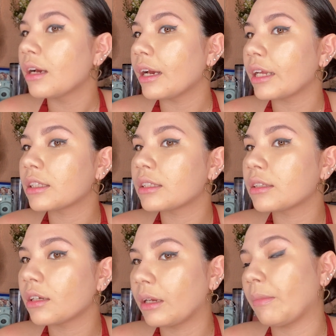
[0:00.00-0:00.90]
It's,
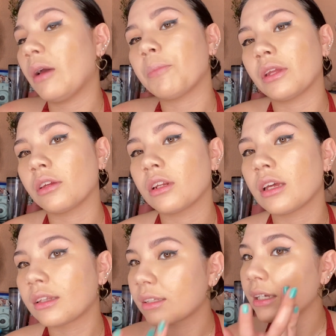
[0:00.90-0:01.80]
in my opinion,
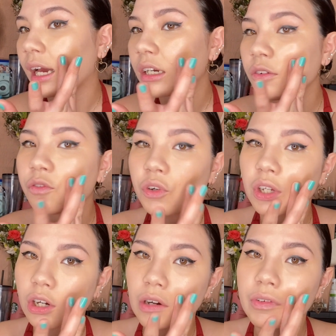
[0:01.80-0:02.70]
it's kind of full
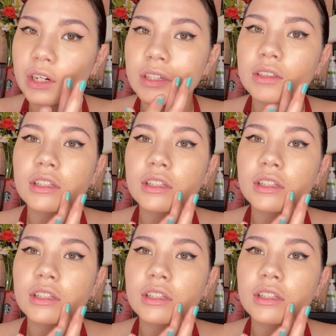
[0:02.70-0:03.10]
coverage.